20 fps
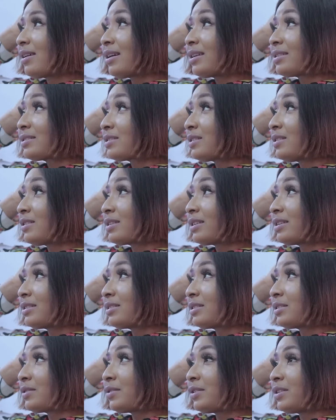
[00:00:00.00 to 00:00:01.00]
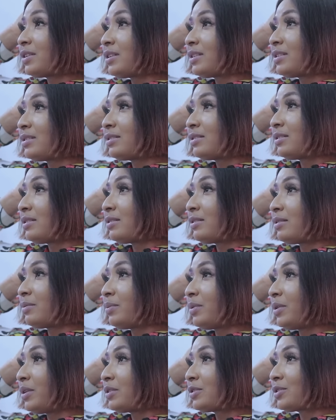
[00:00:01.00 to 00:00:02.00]
As long as Serena is seen in the
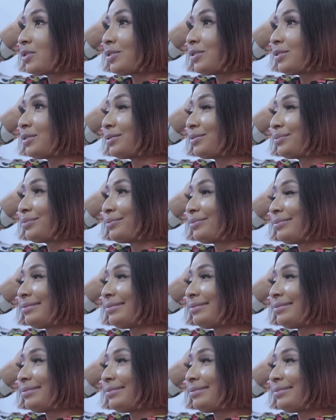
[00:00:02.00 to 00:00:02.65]
picture,